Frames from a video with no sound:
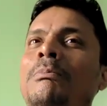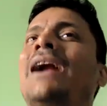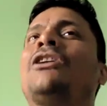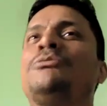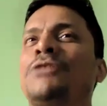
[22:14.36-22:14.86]

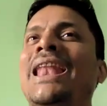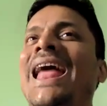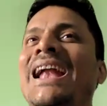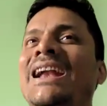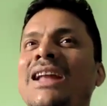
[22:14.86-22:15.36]
part of the
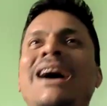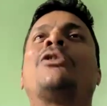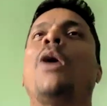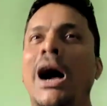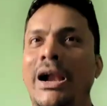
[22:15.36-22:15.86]
land
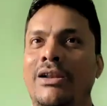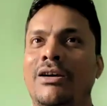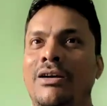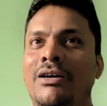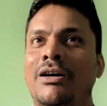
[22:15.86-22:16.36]
acquired
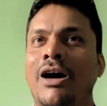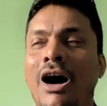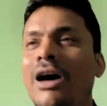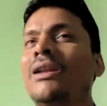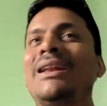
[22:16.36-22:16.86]

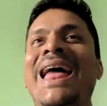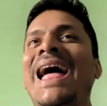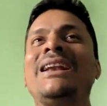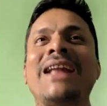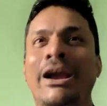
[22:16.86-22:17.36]
or
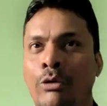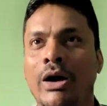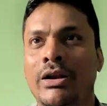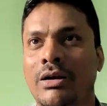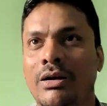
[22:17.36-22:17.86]
land
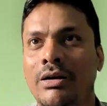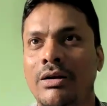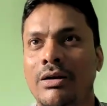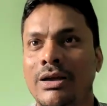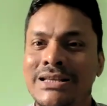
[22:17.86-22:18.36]
acquired,
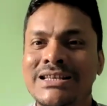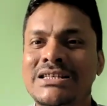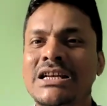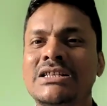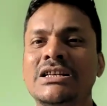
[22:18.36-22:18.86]

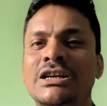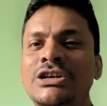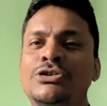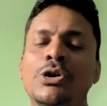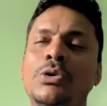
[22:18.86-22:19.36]
isn't it?
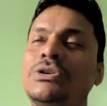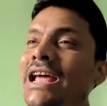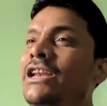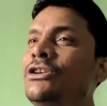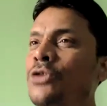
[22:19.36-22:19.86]
So
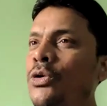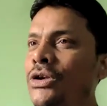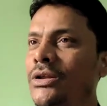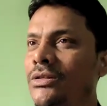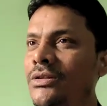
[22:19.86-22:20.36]

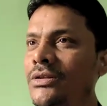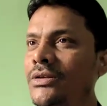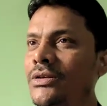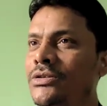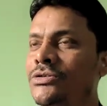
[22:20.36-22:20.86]
territorial.
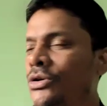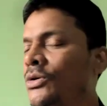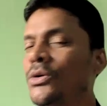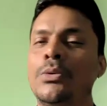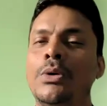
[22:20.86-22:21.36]

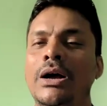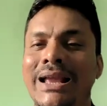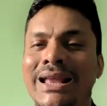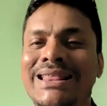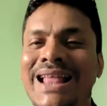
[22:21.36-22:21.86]
So
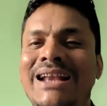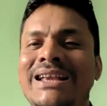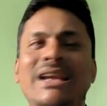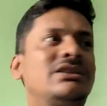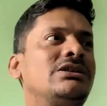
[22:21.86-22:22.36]
in that
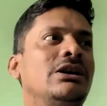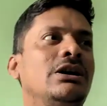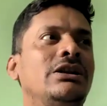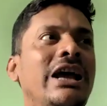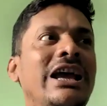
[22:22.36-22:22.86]
case,
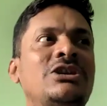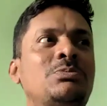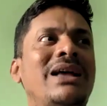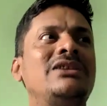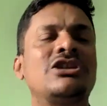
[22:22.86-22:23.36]
the
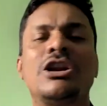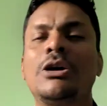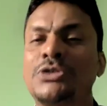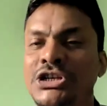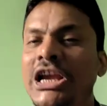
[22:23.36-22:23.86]
expansion
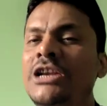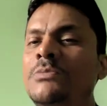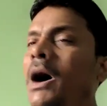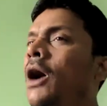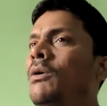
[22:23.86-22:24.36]
of
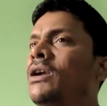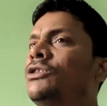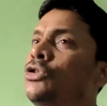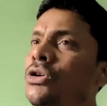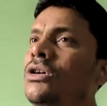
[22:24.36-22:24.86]
state power
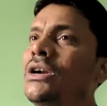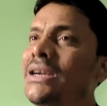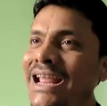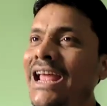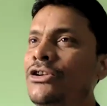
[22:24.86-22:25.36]
through
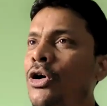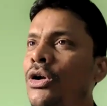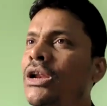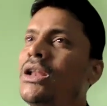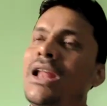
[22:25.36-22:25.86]

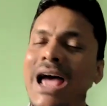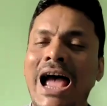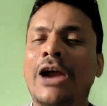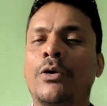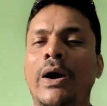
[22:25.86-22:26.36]
territorial
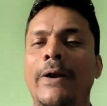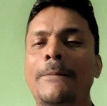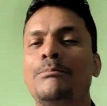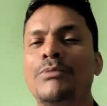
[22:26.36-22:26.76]
acquired.